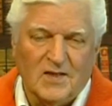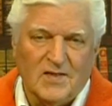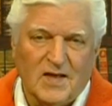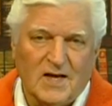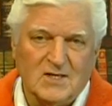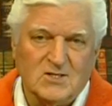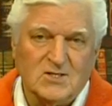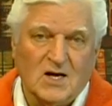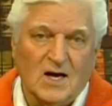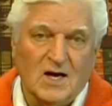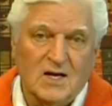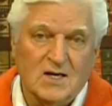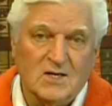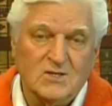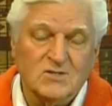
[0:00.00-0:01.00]
that
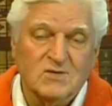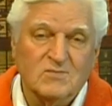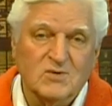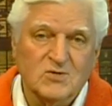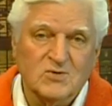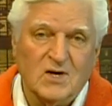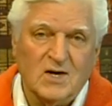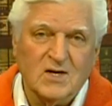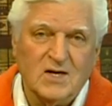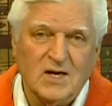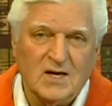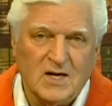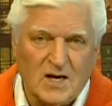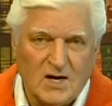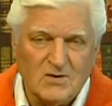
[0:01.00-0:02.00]
scientists have been trying to
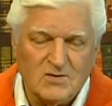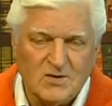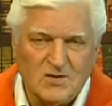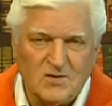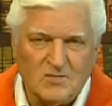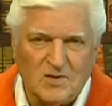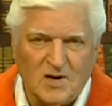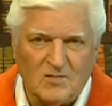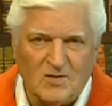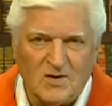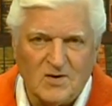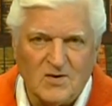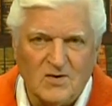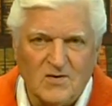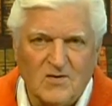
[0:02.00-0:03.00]
get out to the
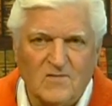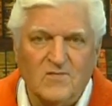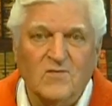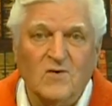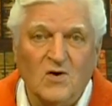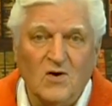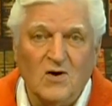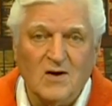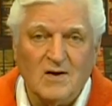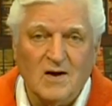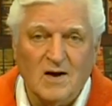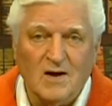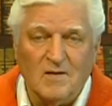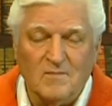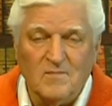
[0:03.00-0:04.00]
public for a long
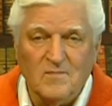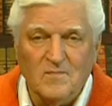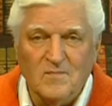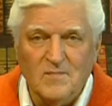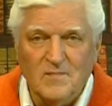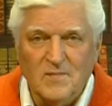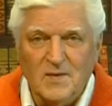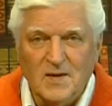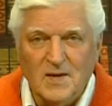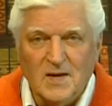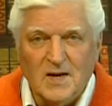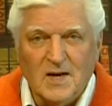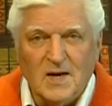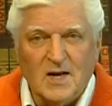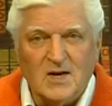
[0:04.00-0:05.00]
time
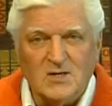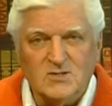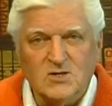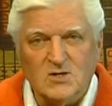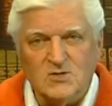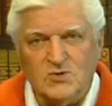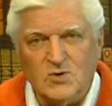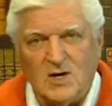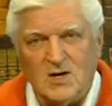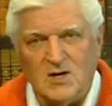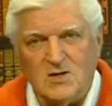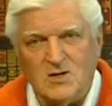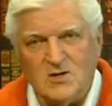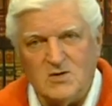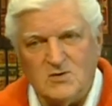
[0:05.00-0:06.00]
and are still
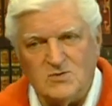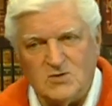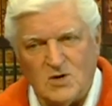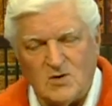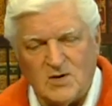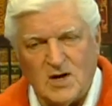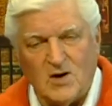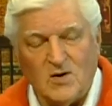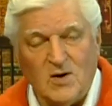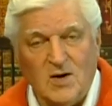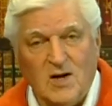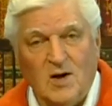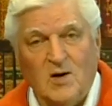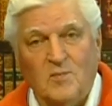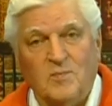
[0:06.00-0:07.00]
struggling to do so. Now,
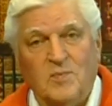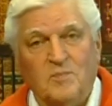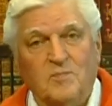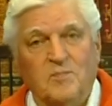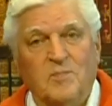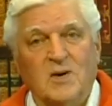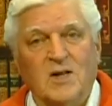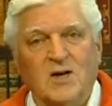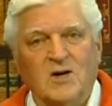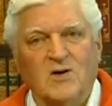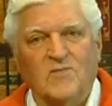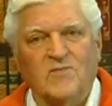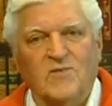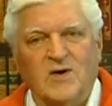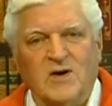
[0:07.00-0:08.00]

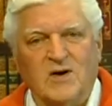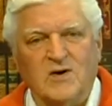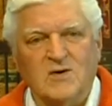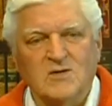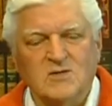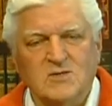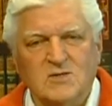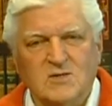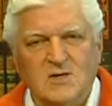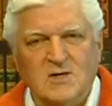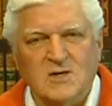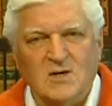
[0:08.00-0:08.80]
political figures,